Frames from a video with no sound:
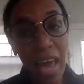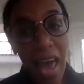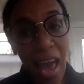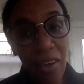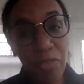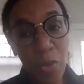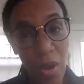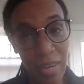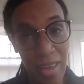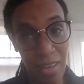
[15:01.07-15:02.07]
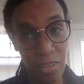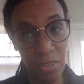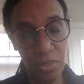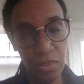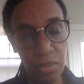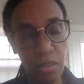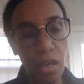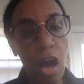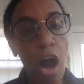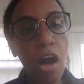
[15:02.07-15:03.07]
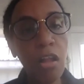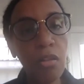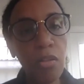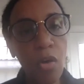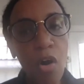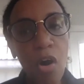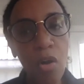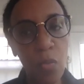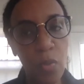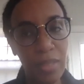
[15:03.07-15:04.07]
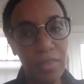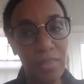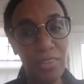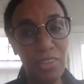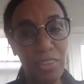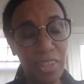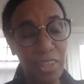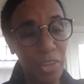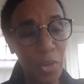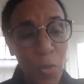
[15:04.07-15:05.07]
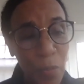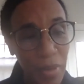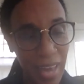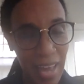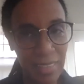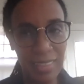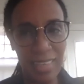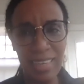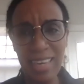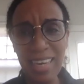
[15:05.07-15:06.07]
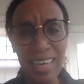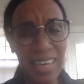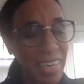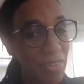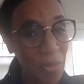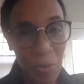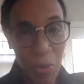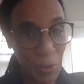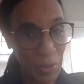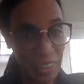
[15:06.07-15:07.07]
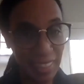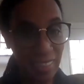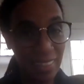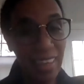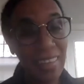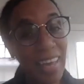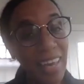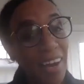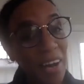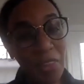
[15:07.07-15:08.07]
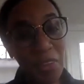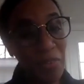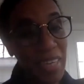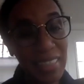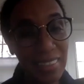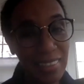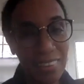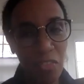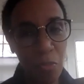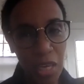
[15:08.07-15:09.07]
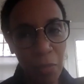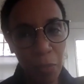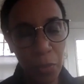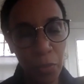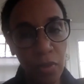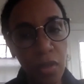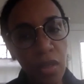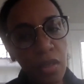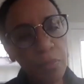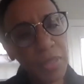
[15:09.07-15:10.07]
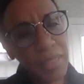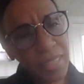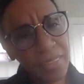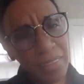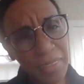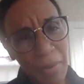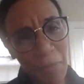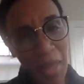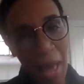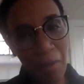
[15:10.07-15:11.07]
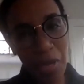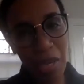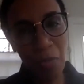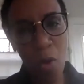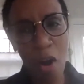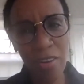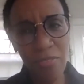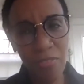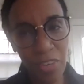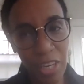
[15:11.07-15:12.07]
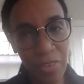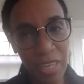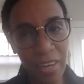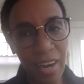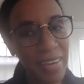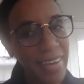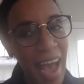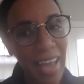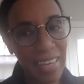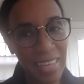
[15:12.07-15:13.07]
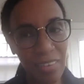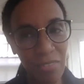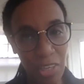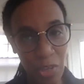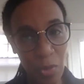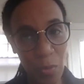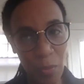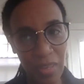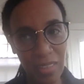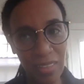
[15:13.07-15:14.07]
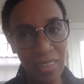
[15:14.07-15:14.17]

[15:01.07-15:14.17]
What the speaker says: everyone else, along with the dehumanizing and evil notion that other races of people, particularly Black people, are inferior and not even human,